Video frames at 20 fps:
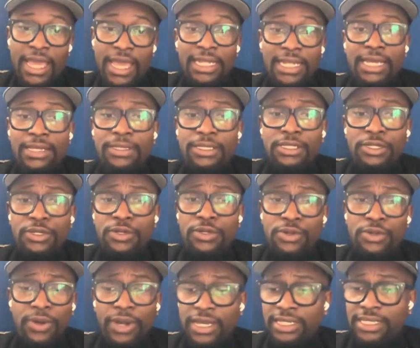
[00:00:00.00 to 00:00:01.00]
nothing too
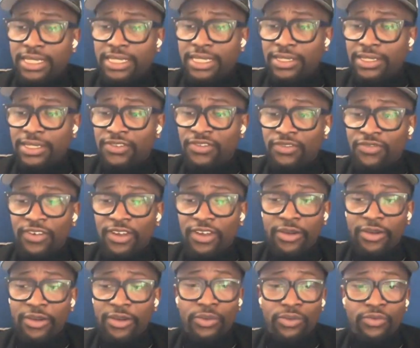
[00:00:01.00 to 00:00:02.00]
crazy. It's
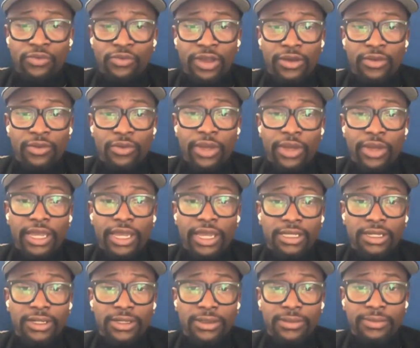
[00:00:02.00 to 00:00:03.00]
very, very
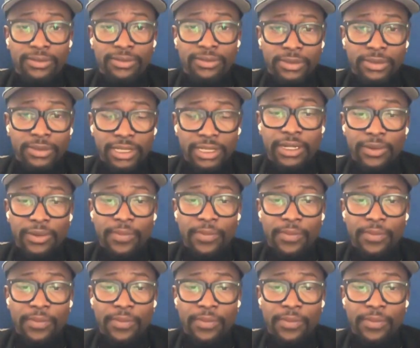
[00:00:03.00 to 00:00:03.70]
regular. You know.